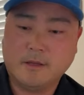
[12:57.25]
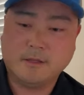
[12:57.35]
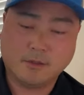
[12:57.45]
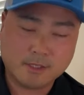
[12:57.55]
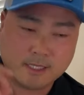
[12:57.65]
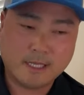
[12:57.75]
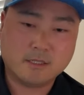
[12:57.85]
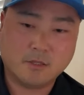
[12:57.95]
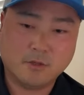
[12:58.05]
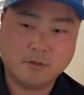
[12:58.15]
So stay
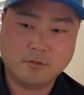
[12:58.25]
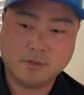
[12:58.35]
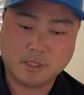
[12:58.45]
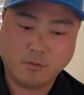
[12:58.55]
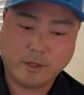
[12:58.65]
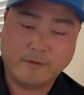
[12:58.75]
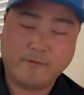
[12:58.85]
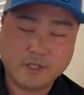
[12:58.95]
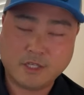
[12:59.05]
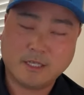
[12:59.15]
tuned. So when the
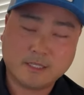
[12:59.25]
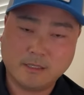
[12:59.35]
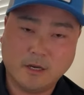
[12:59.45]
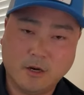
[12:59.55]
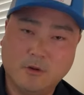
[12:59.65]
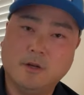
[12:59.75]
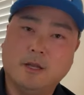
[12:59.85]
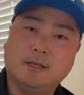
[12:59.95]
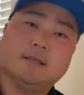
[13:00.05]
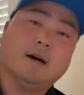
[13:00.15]
fishing is slow,
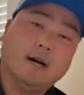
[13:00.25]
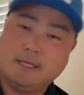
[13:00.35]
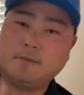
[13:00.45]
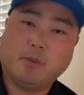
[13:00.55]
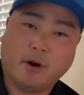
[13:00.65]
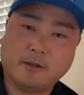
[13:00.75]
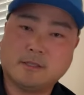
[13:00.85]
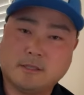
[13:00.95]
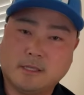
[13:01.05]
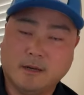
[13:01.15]
the hunting
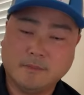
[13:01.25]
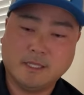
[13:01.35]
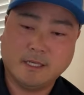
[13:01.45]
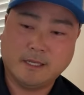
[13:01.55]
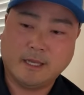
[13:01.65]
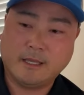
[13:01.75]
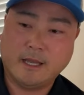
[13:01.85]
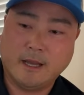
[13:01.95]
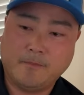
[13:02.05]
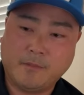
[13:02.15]
part comes in, and
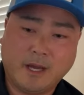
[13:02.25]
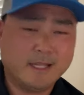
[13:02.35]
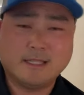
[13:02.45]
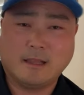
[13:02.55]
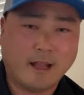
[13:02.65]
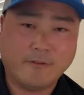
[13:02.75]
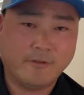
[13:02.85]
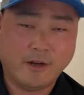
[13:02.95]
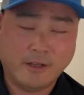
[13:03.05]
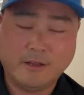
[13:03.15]
hunting's a lot of
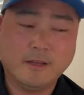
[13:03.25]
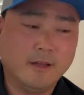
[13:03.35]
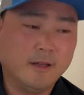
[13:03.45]
fun.